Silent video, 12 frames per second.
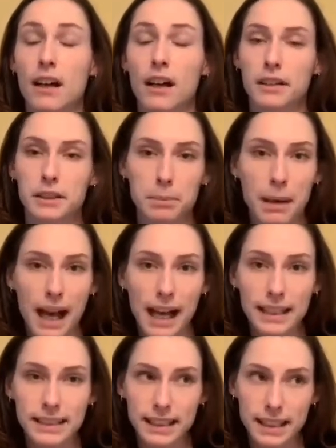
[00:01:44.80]
a
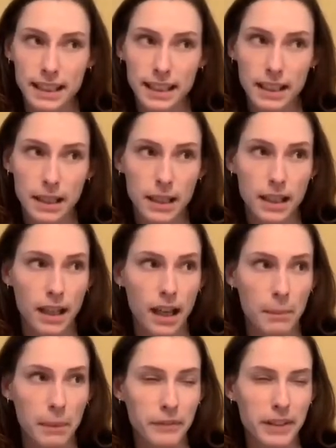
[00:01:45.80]
deposit,
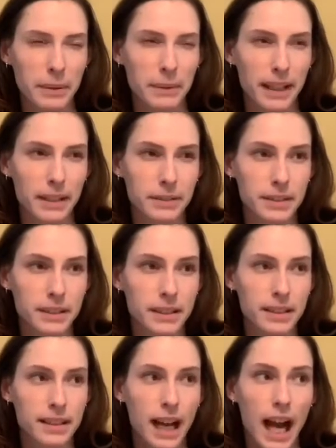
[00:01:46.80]
I forget what else.
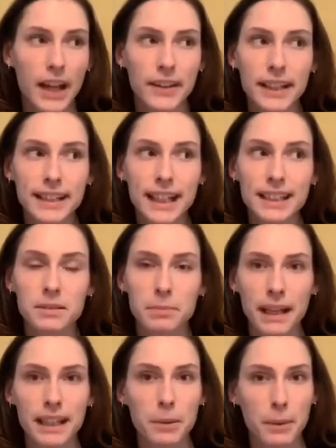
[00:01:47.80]
I think that's
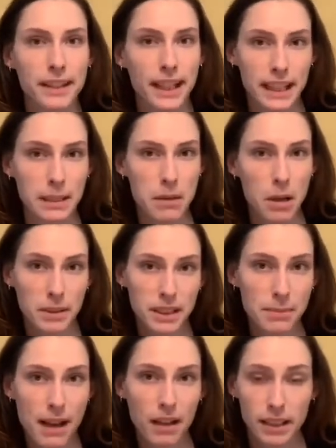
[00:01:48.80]
mainly what that email was
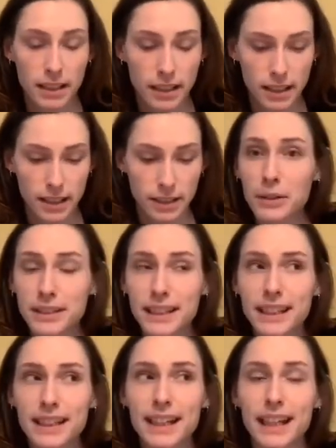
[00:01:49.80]
about.
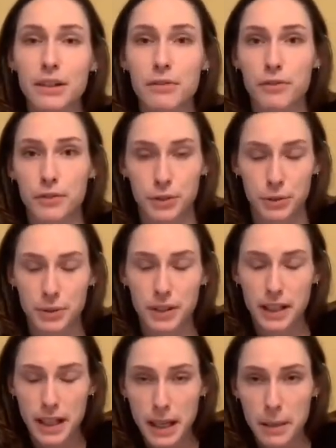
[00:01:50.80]
Housing and food,
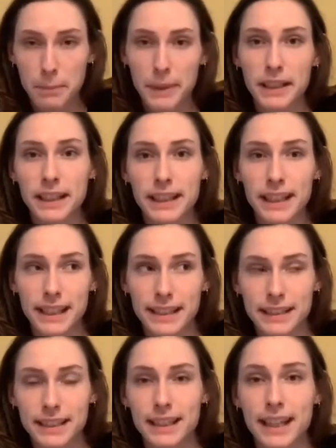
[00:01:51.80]
meaning this:
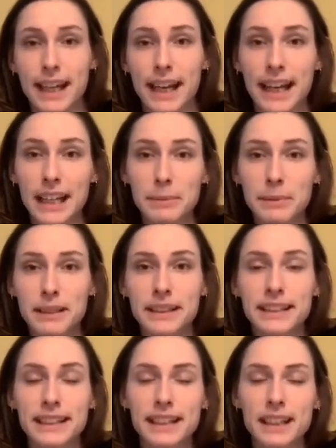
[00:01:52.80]

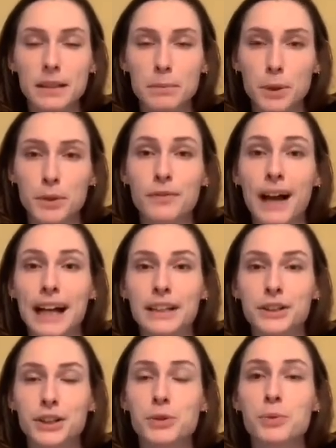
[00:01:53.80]
ABT
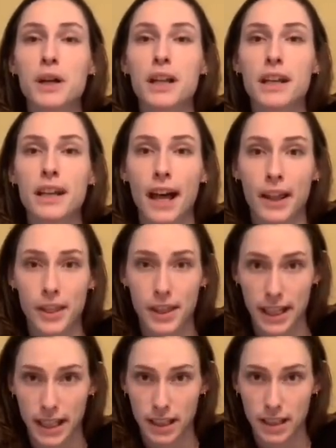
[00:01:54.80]
provides you
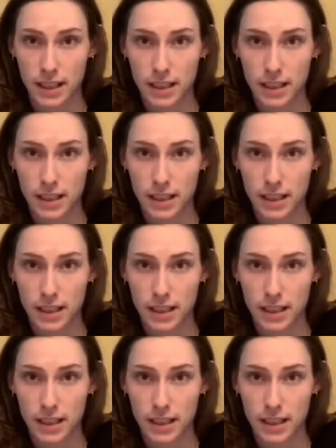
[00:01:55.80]
nothing.